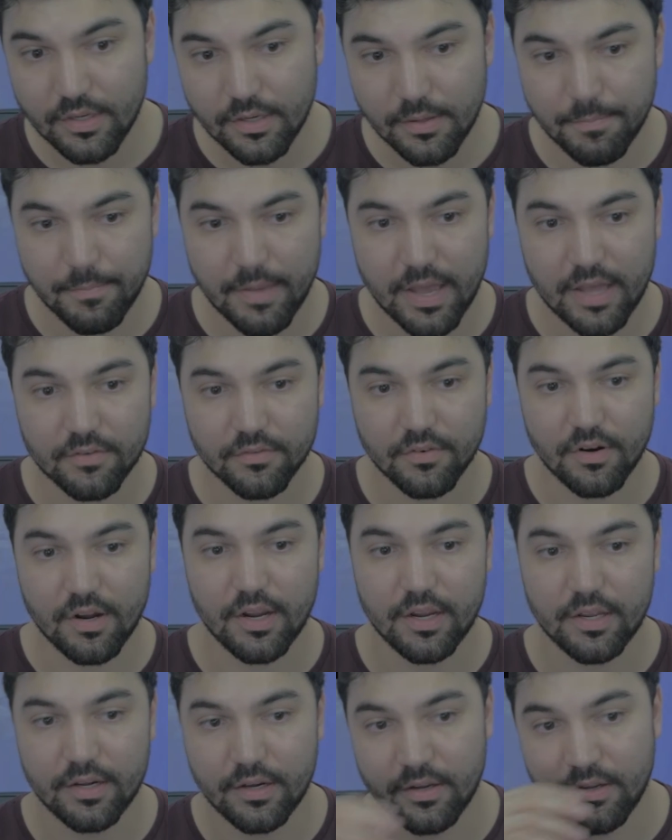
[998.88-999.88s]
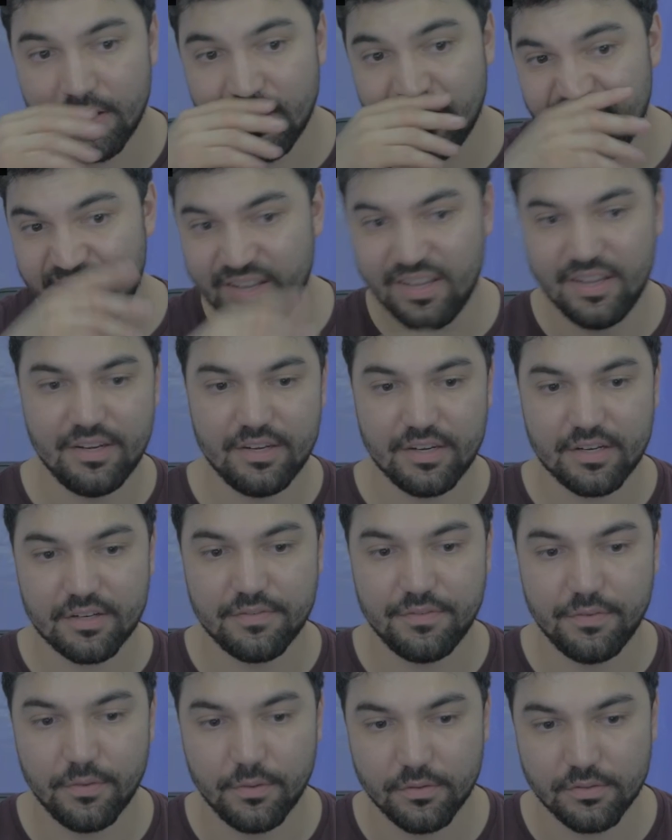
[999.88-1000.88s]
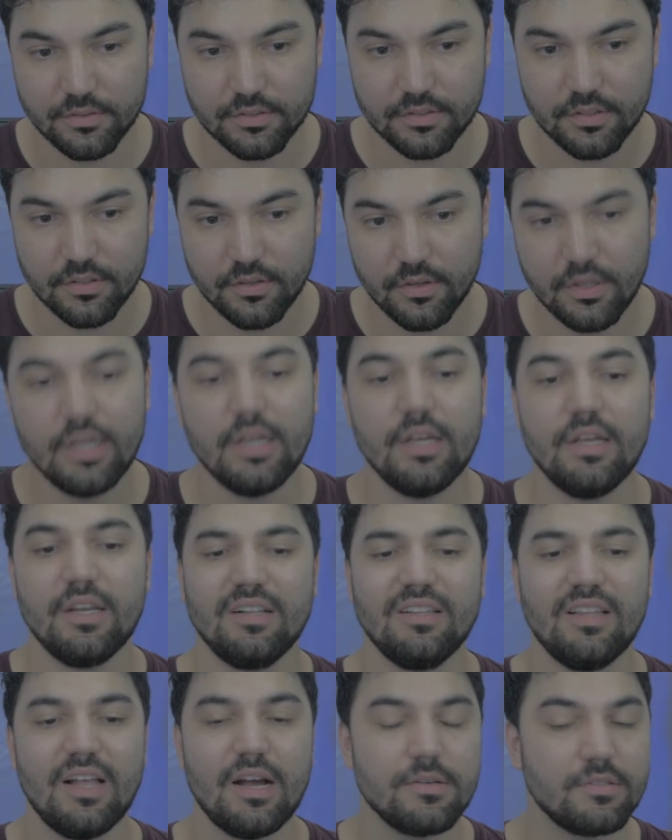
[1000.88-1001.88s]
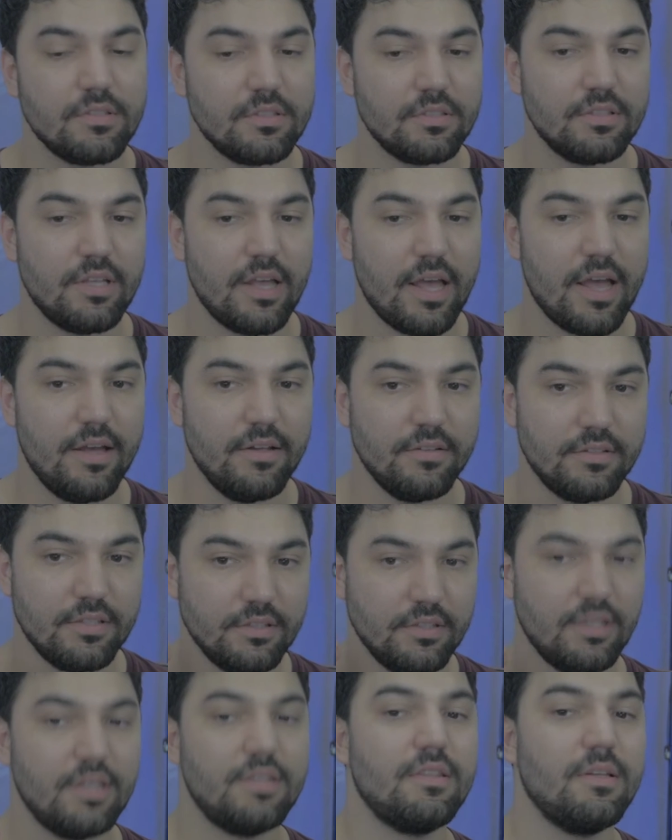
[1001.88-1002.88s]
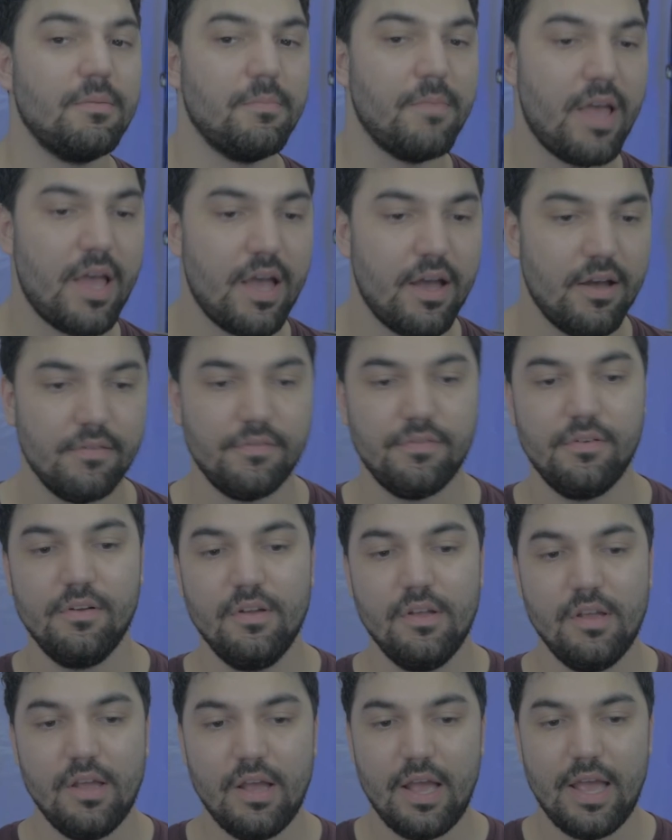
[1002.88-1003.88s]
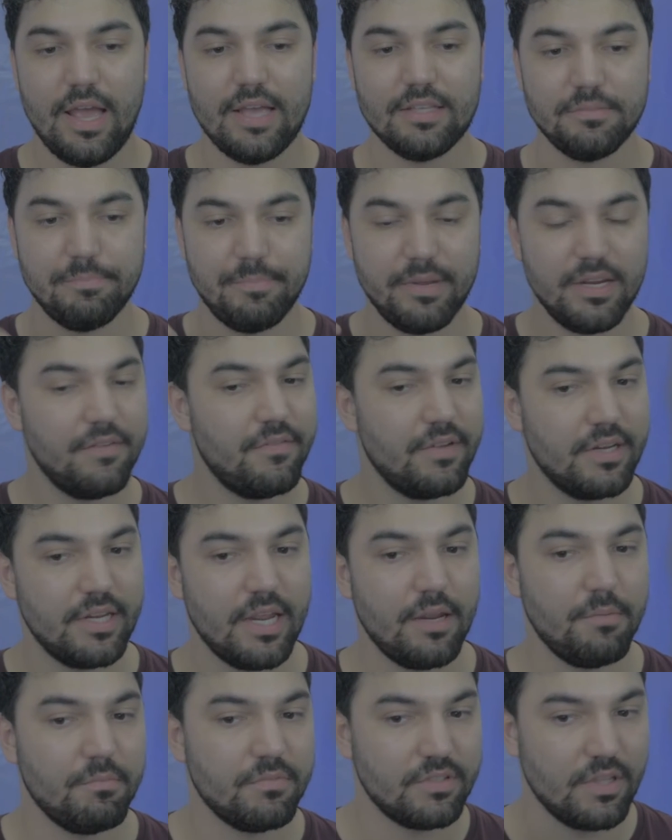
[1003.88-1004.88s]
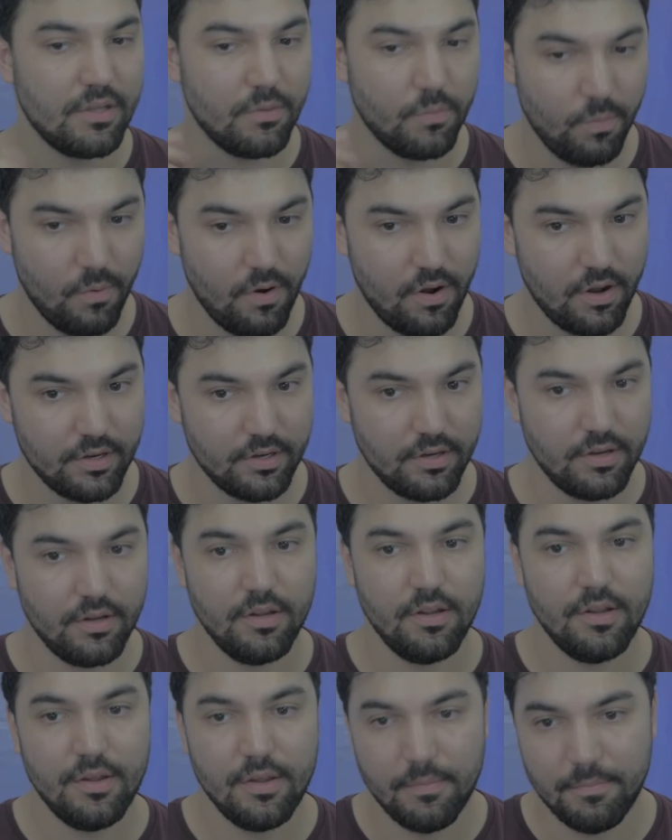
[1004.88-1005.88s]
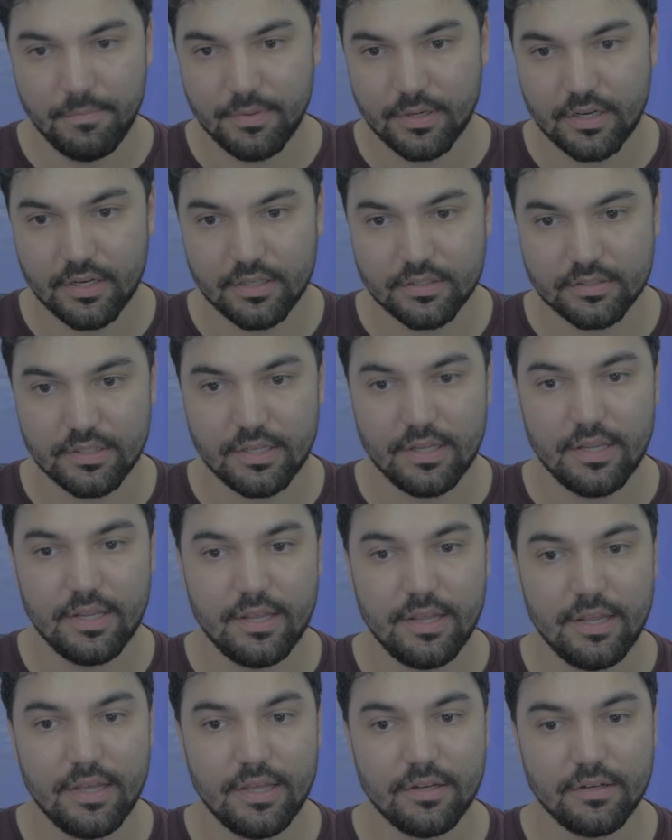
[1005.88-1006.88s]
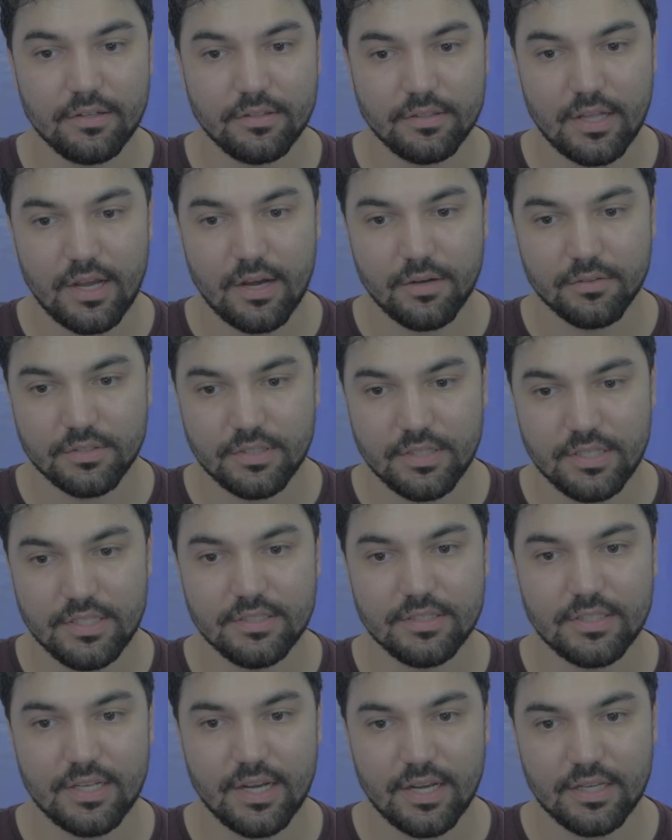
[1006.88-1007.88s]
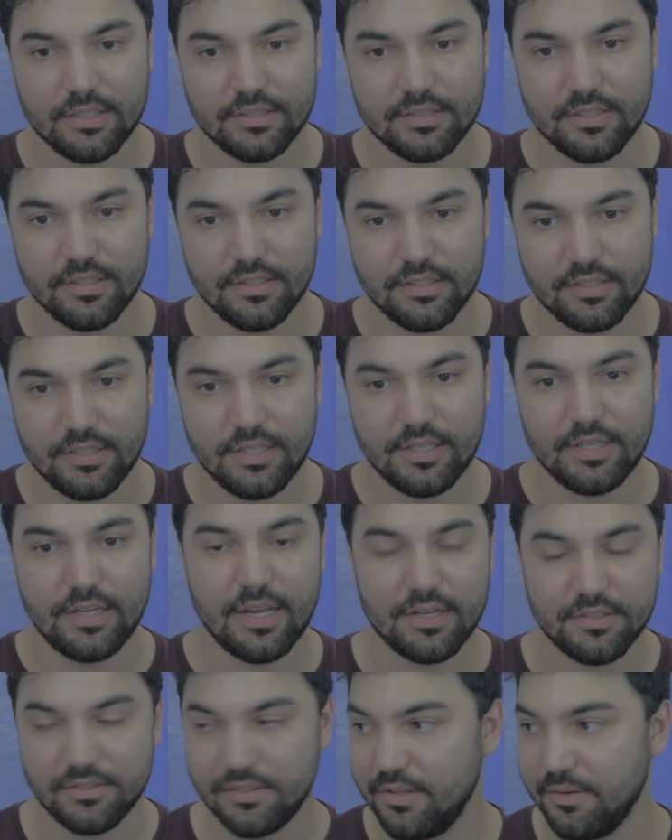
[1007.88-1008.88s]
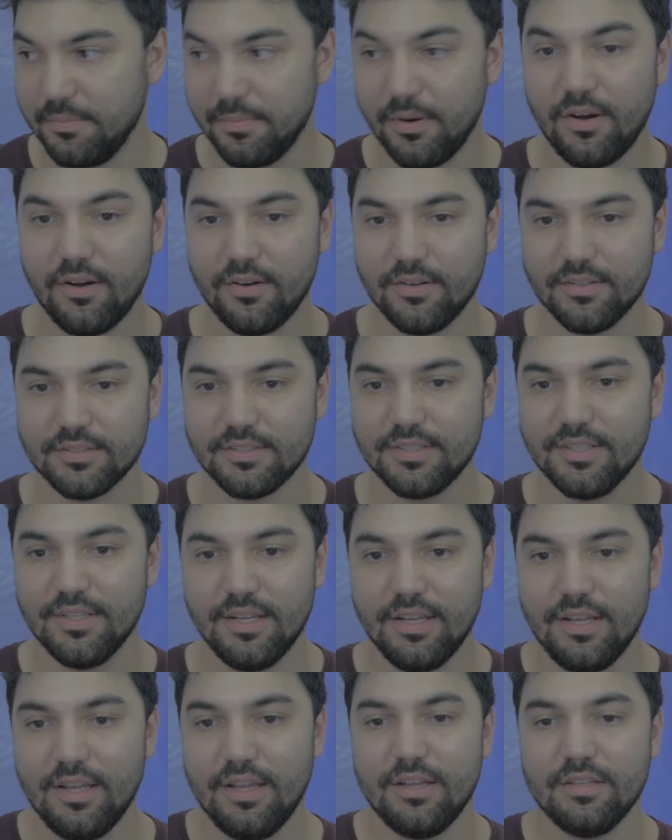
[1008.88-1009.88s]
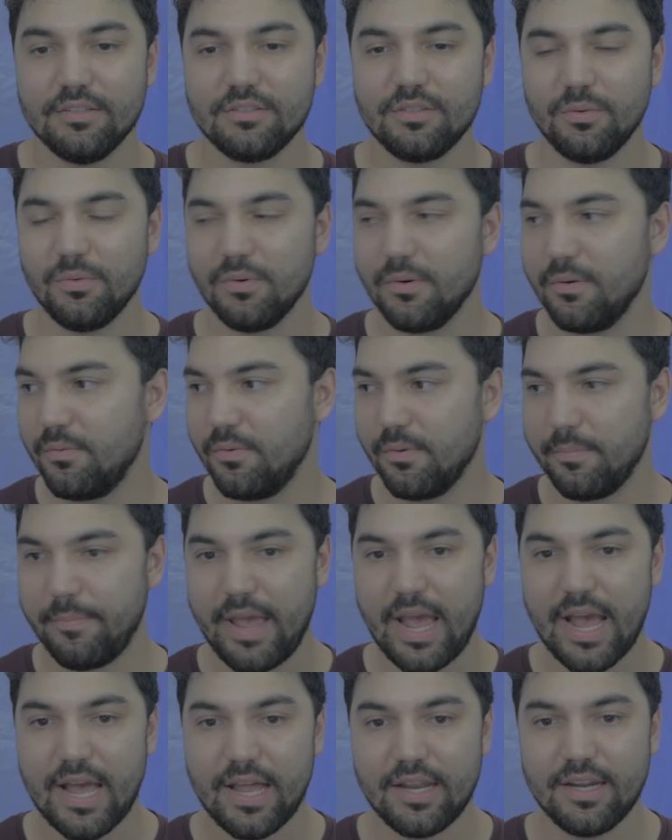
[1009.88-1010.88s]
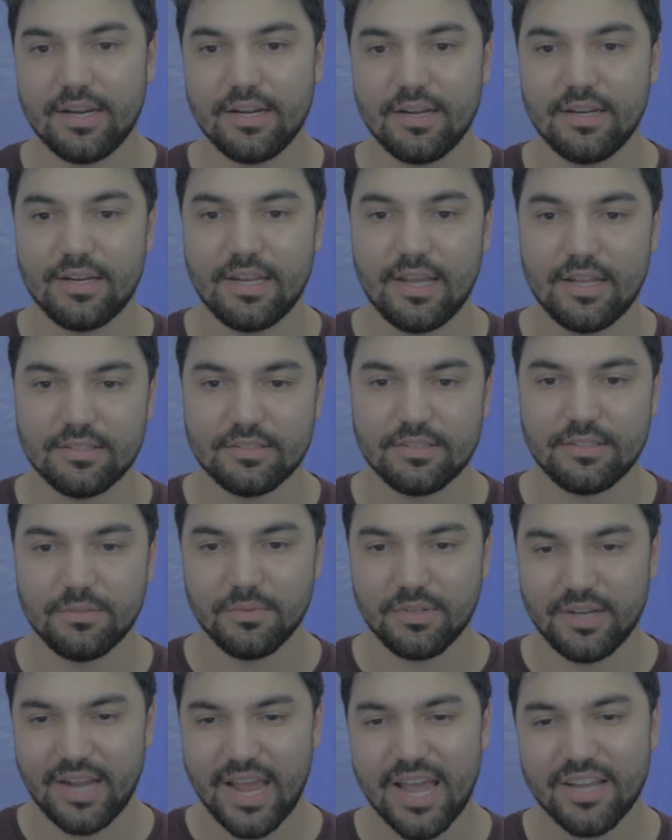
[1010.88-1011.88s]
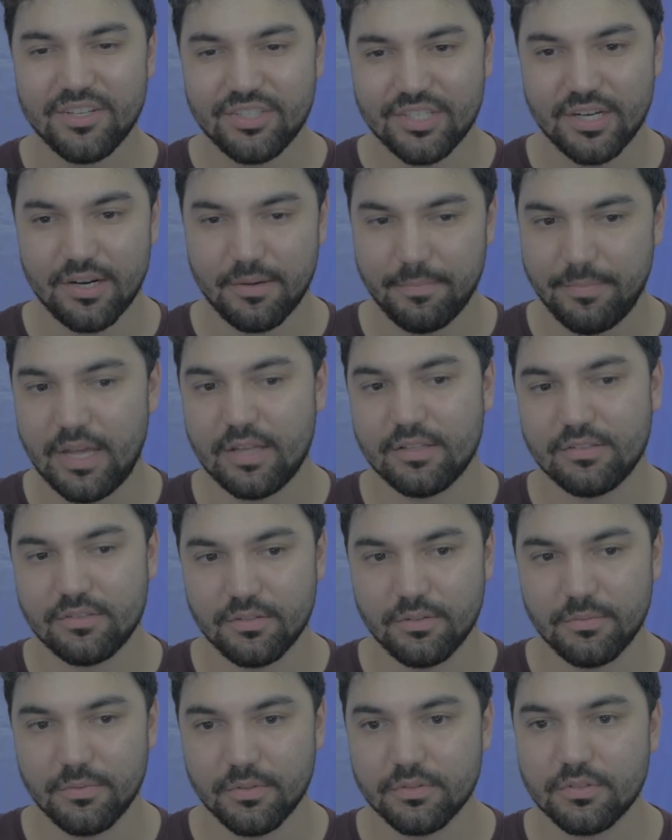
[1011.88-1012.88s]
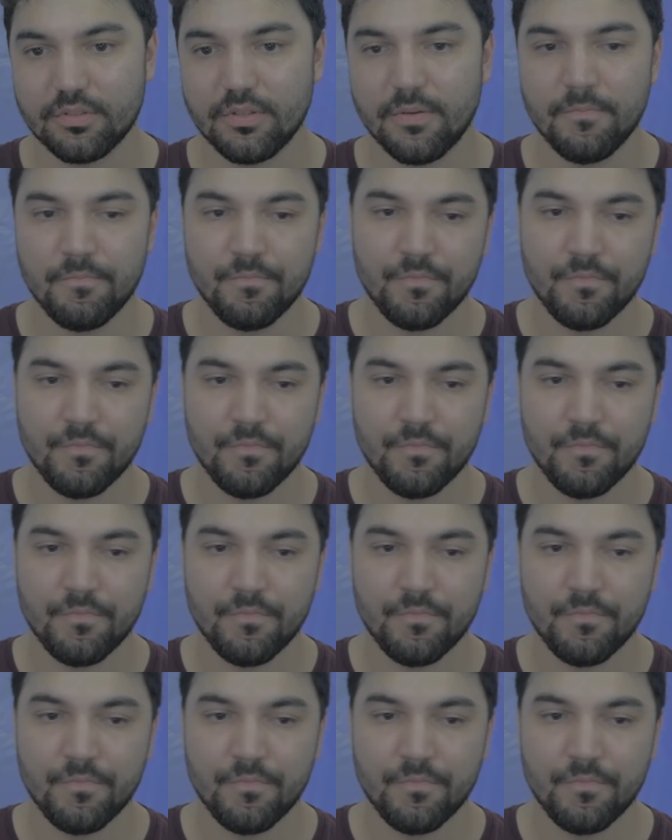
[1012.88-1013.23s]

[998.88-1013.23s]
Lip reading: Matt Ryan and Nick Foles, it allows us to let them have as big of a game as they want, because it allows these guys to catch their balls. And so we're padding against, we're hedging our bets almost.